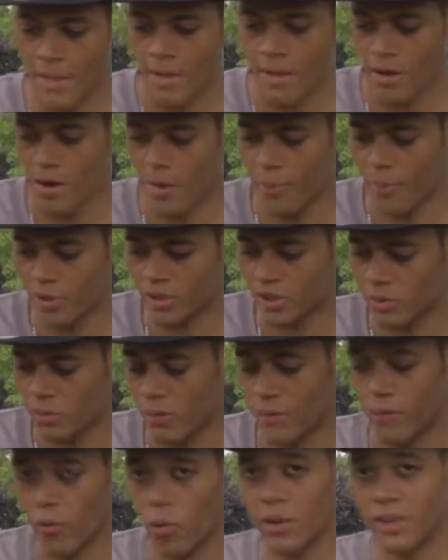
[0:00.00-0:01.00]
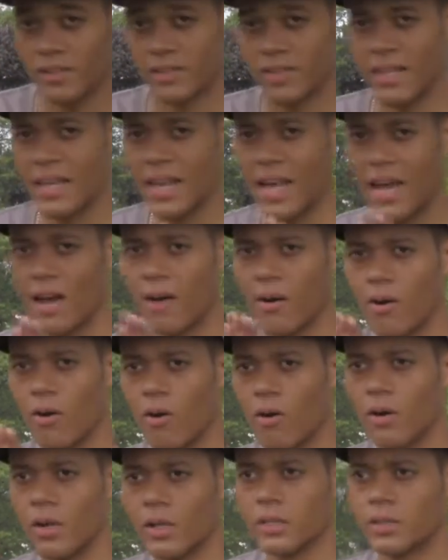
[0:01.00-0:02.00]
A person will focus a lot
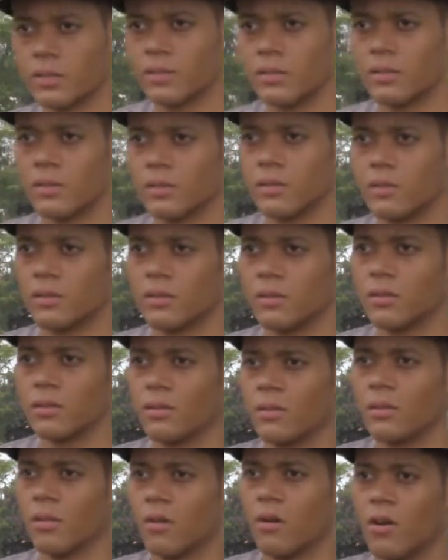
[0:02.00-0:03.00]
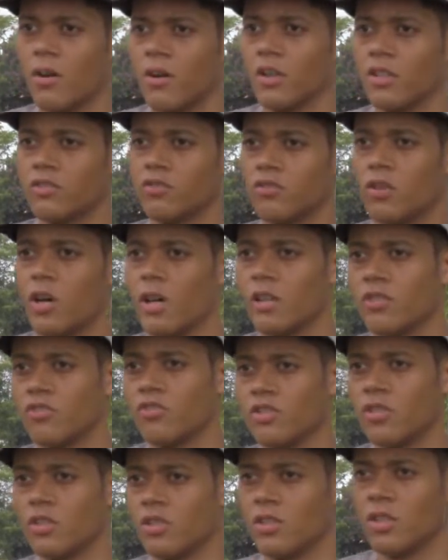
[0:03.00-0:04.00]
on
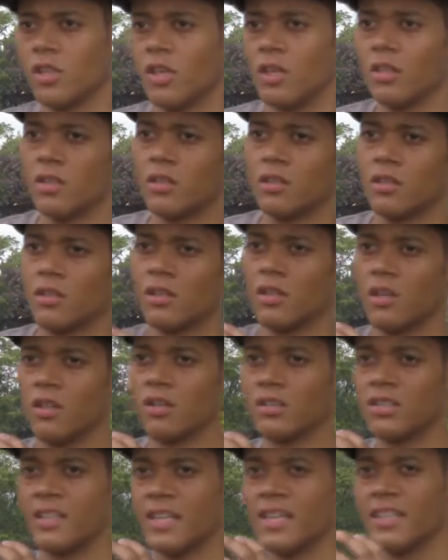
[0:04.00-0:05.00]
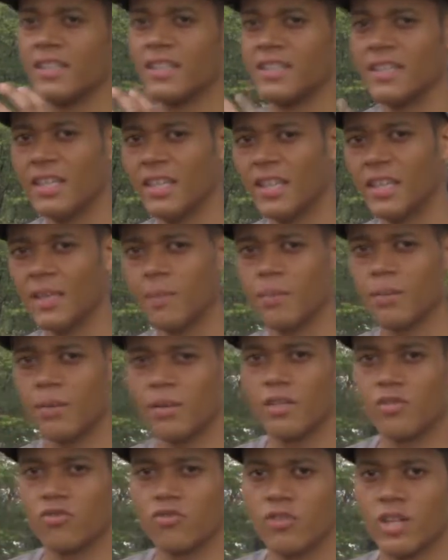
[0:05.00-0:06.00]
astrology and digging deep
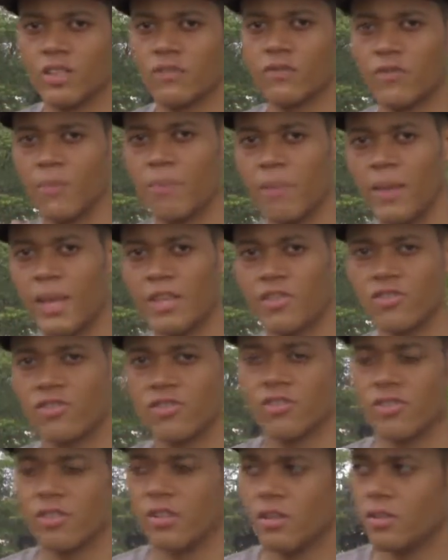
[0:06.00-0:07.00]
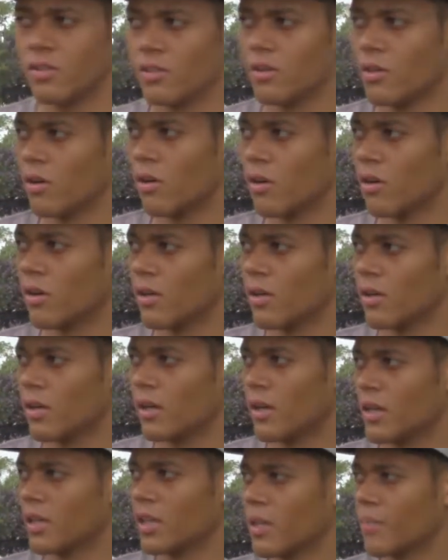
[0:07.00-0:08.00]
and transformation. You know,
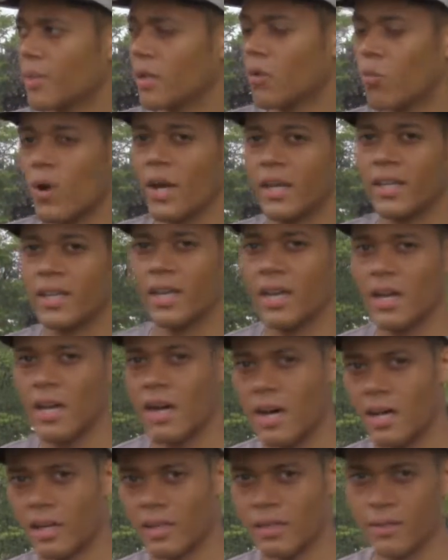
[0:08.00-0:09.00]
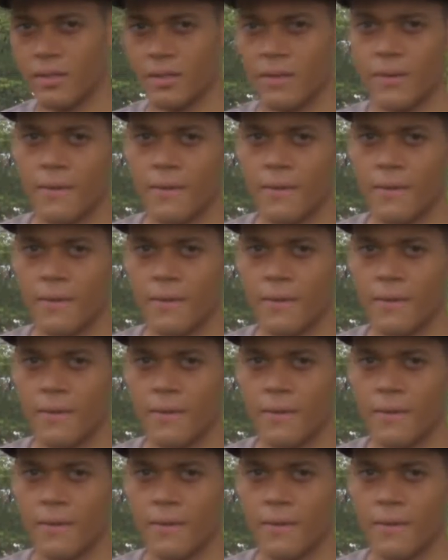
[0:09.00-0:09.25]
it could be quite chaotic.